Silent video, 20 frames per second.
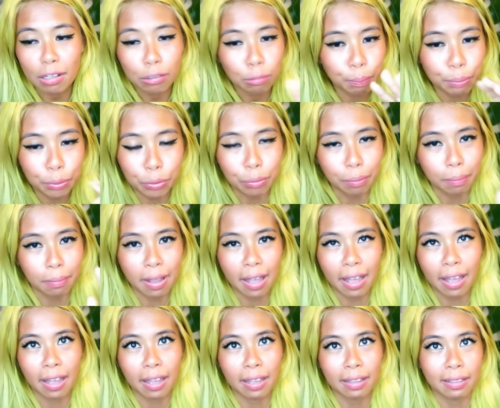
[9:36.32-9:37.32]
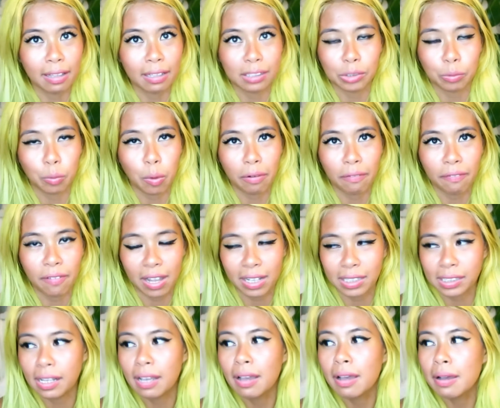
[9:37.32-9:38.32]
Boom, that's one
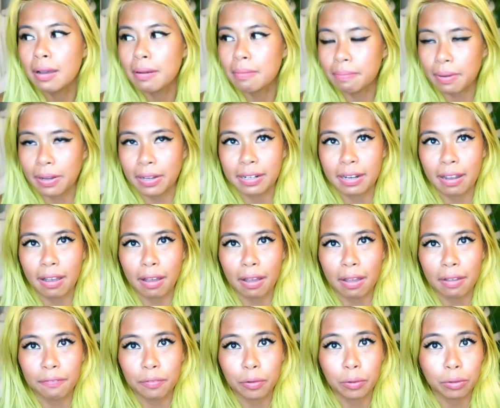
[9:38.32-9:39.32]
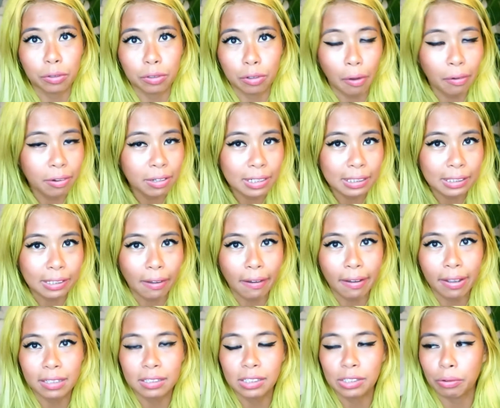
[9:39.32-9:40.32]
face. But for longer
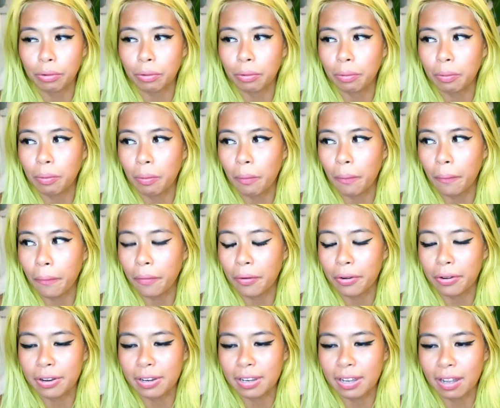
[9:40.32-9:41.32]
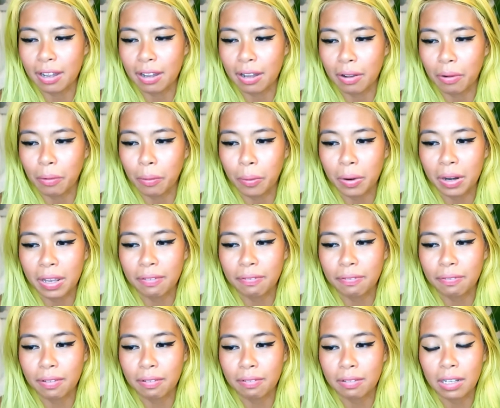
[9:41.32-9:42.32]
designs, or
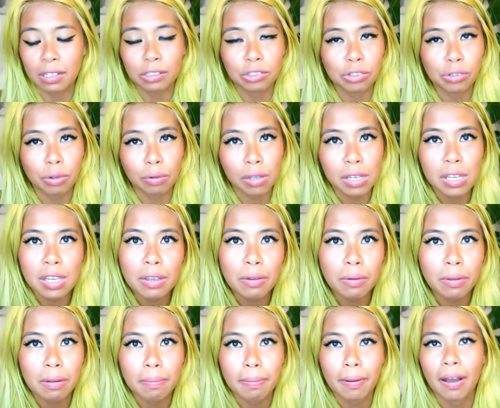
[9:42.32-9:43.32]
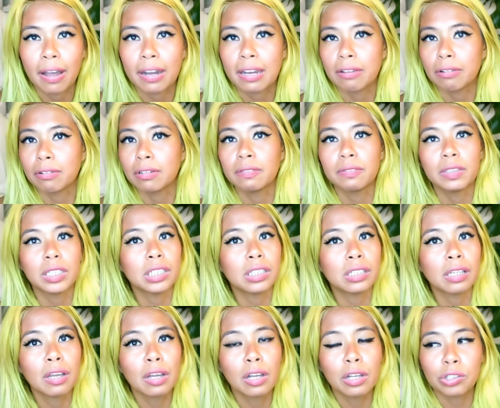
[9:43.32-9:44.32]
if there's no cue in the party, or if
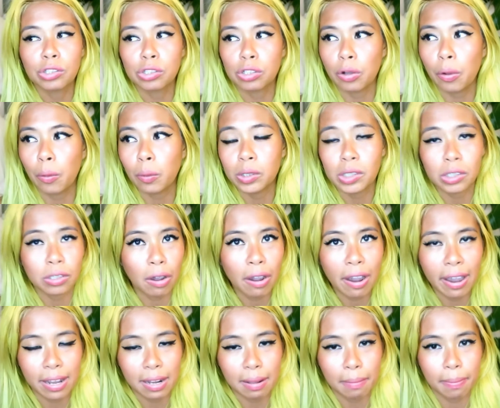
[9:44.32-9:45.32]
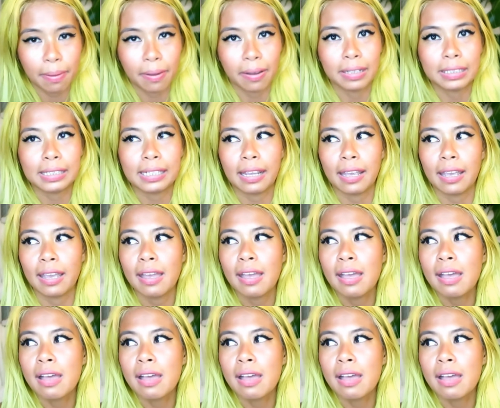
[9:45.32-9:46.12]
it's slow start in the party,